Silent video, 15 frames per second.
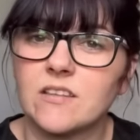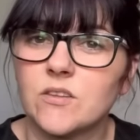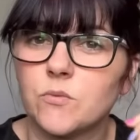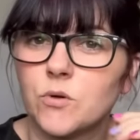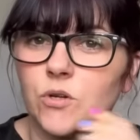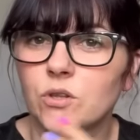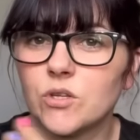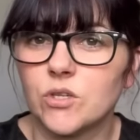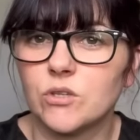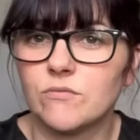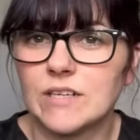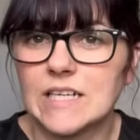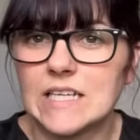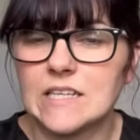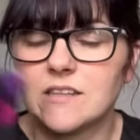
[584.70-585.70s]
It's one of the new
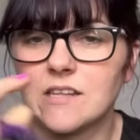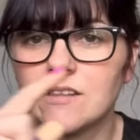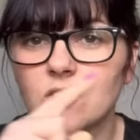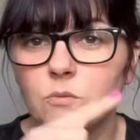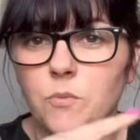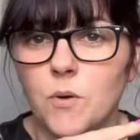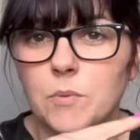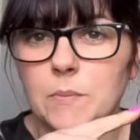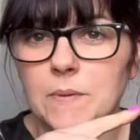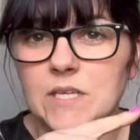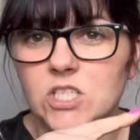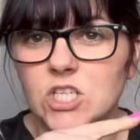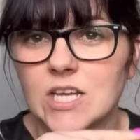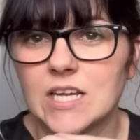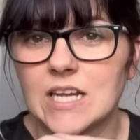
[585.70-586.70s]
releases. I'll pop a
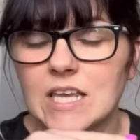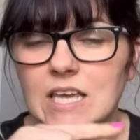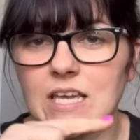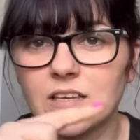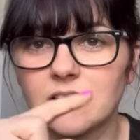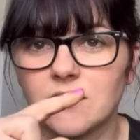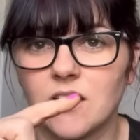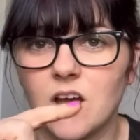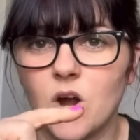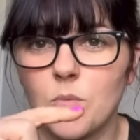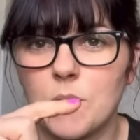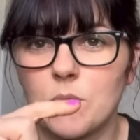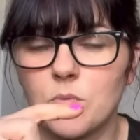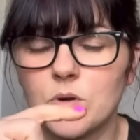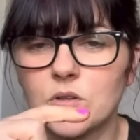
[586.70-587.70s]
picture in here because I can't
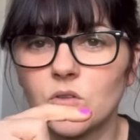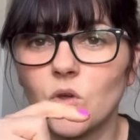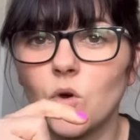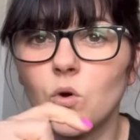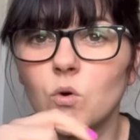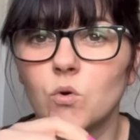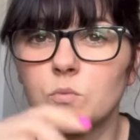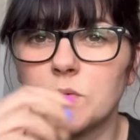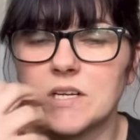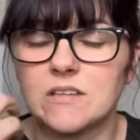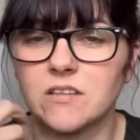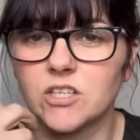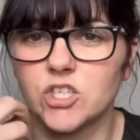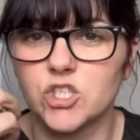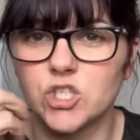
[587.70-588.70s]
remember what it's called, but
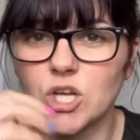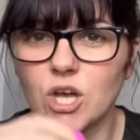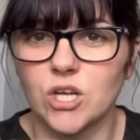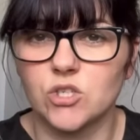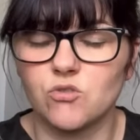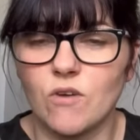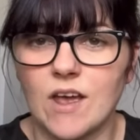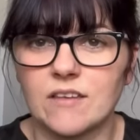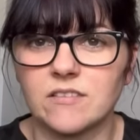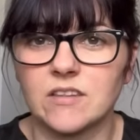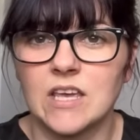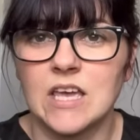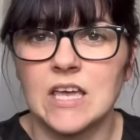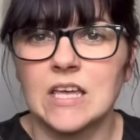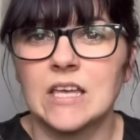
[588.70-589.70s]
it's like a shirt dress.
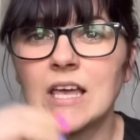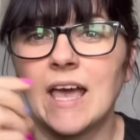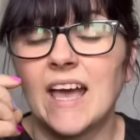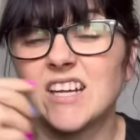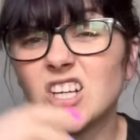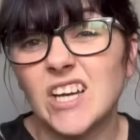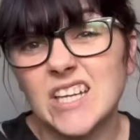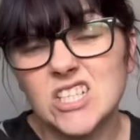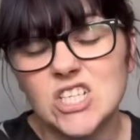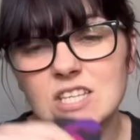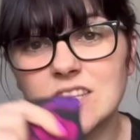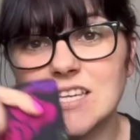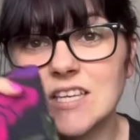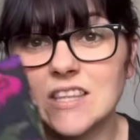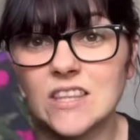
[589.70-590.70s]
And I actually
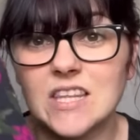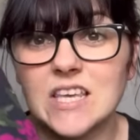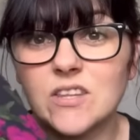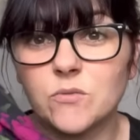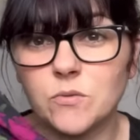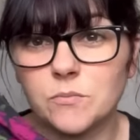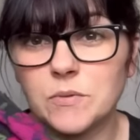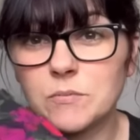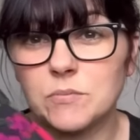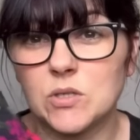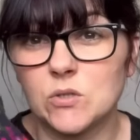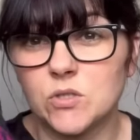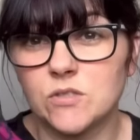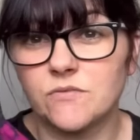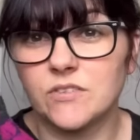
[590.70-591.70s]
think this would be
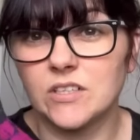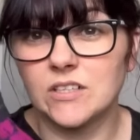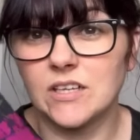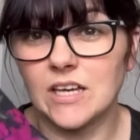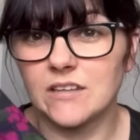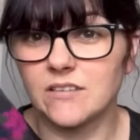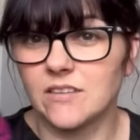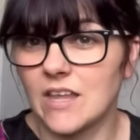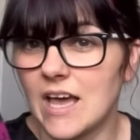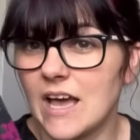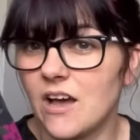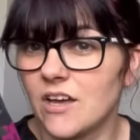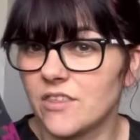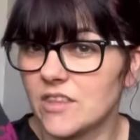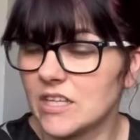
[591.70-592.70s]
beautiful as
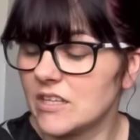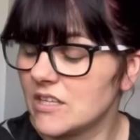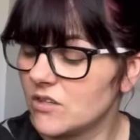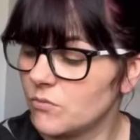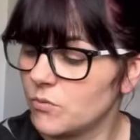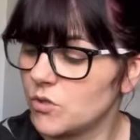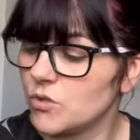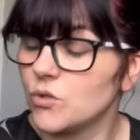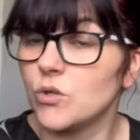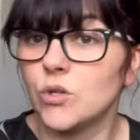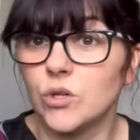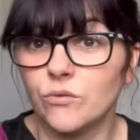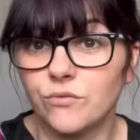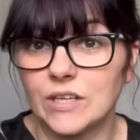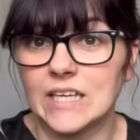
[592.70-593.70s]
that. I think this would look
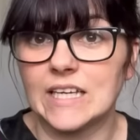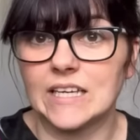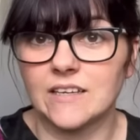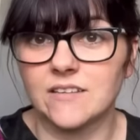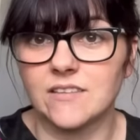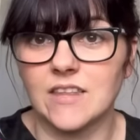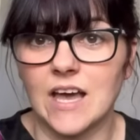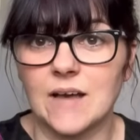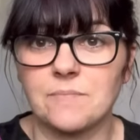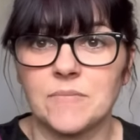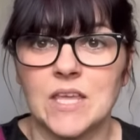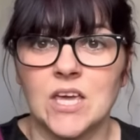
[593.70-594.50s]
lovely as that.